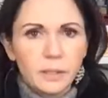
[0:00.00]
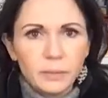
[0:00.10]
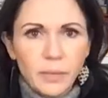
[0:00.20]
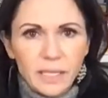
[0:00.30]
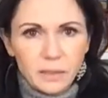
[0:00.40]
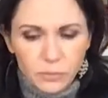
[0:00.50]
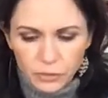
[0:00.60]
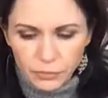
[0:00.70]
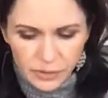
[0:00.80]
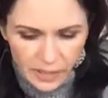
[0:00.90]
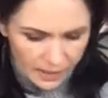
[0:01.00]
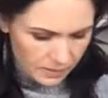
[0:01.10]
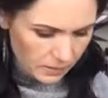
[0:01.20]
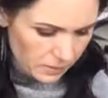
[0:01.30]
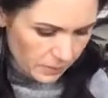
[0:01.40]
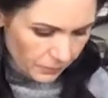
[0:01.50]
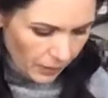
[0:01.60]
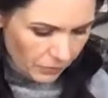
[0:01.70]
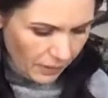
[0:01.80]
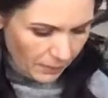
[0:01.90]
make them different sizes,
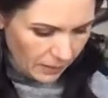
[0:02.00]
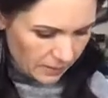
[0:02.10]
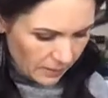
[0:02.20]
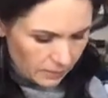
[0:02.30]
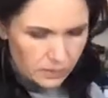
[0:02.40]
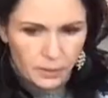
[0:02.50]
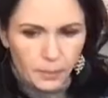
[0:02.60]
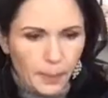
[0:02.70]
if that makes sense.